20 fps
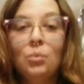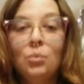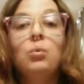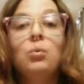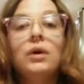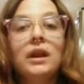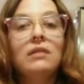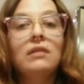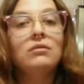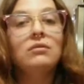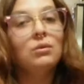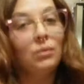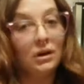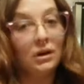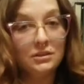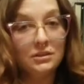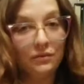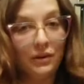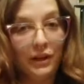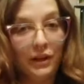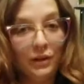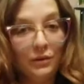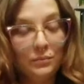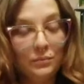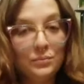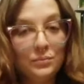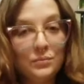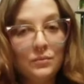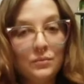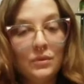whatever works for you.
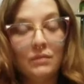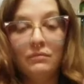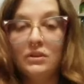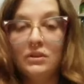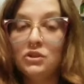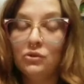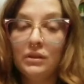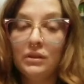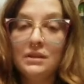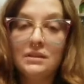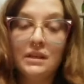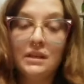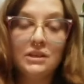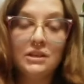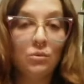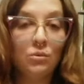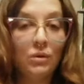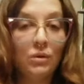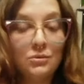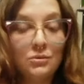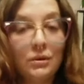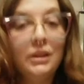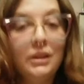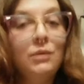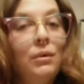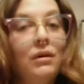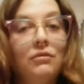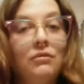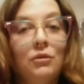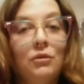Visualization works really
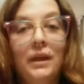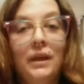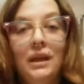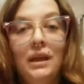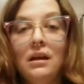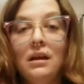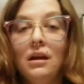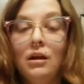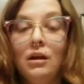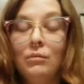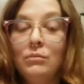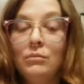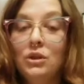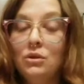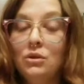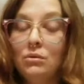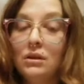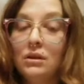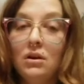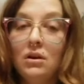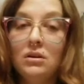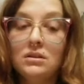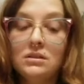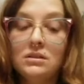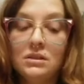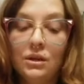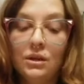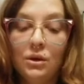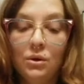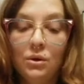well for me. You can
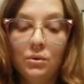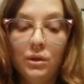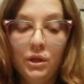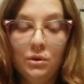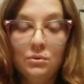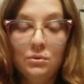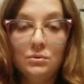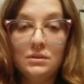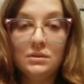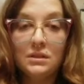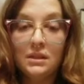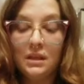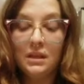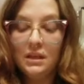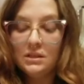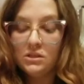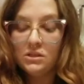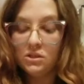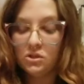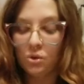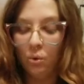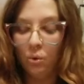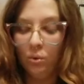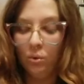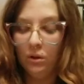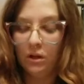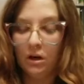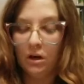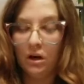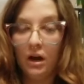also use the
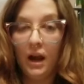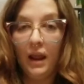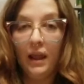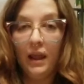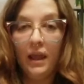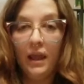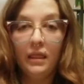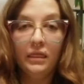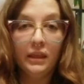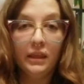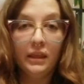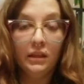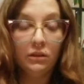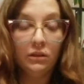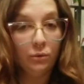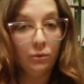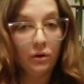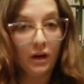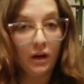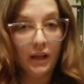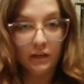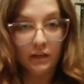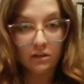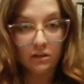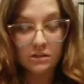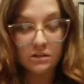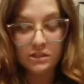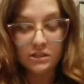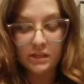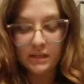solar and the lunar
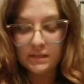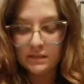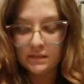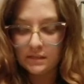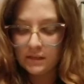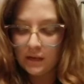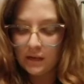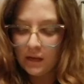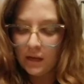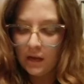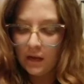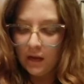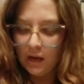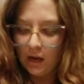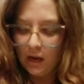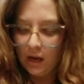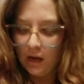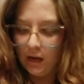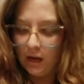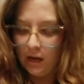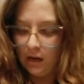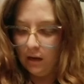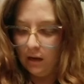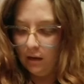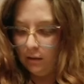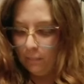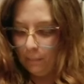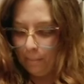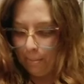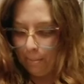energies.
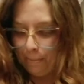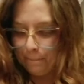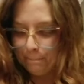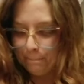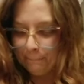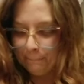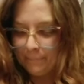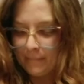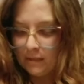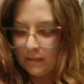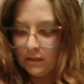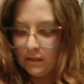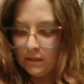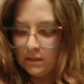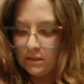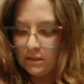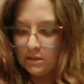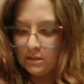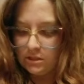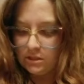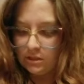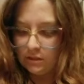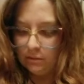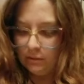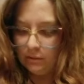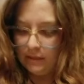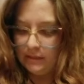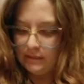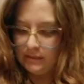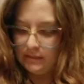So
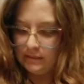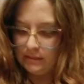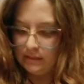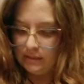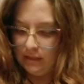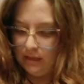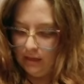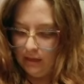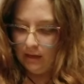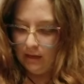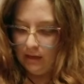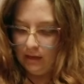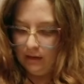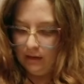let's see.